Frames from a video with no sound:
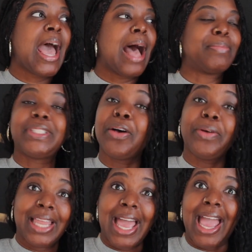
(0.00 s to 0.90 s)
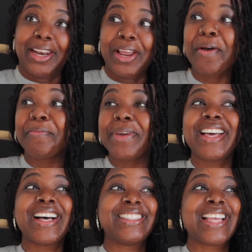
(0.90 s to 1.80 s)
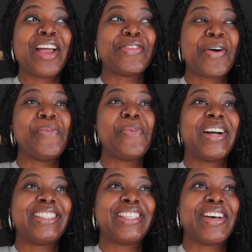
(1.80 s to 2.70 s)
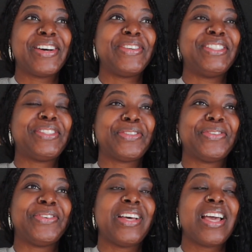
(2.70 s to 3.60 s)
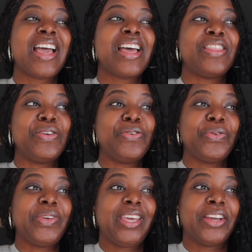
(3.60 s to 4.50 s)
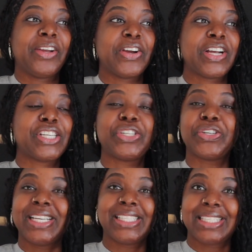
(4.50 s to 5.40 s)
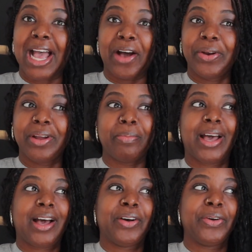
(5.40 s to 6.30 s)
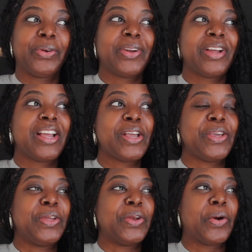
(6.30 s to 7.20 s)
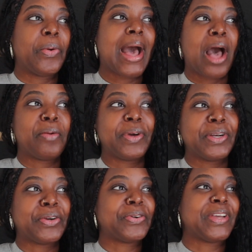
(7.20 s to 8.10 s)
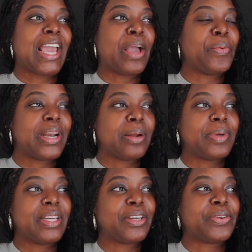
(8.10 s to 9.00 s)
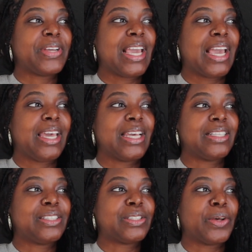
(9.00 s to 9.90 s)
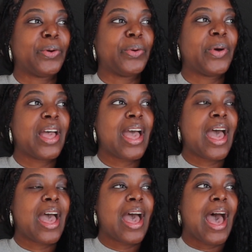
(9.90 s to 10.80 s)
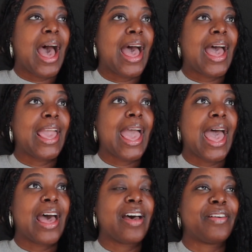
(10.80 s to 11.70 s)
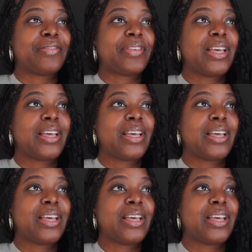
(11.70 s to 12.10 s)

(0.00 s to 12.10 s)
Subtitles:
I'm so glad because I don't want to go into the new year stressed out about, you know, how I'm going to create, what I'm going to create. And so I have